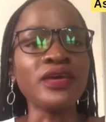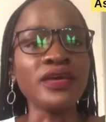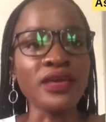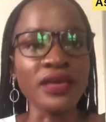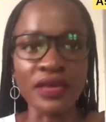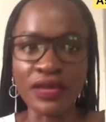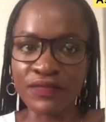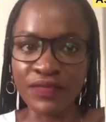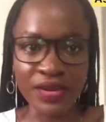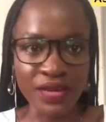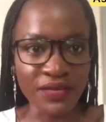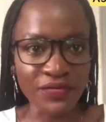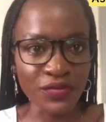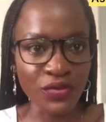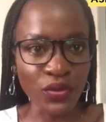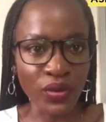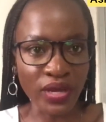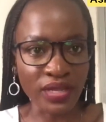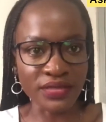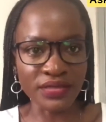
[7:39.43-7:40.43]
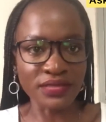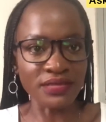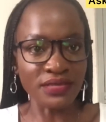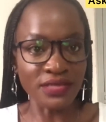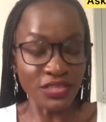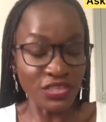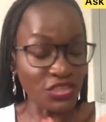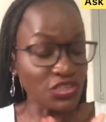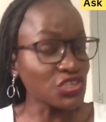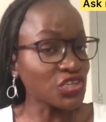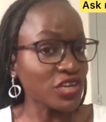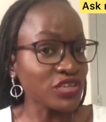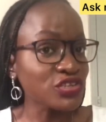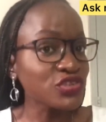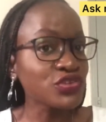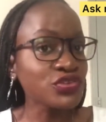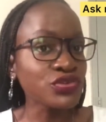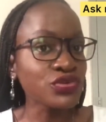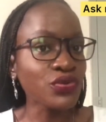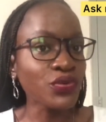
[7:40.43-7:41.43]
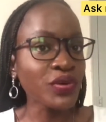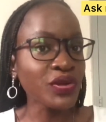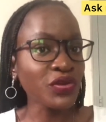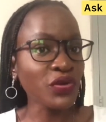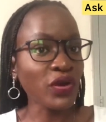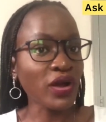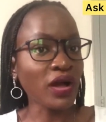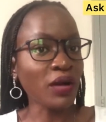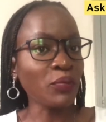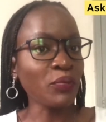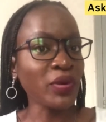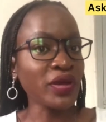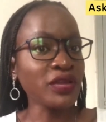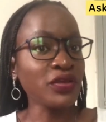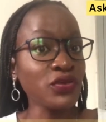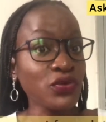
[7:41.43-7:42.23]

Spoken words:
even if it's just you in your company,